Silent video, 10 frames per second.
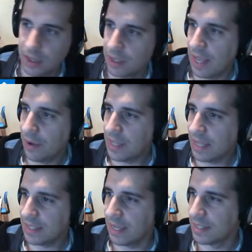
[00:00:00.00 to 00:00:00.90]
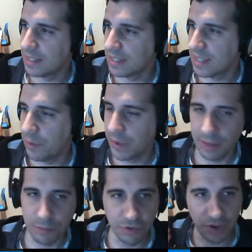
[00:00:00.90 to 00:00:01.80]
Now that's nice because now we
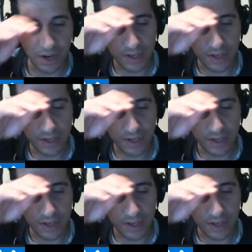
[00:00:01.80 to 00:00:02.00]
can move around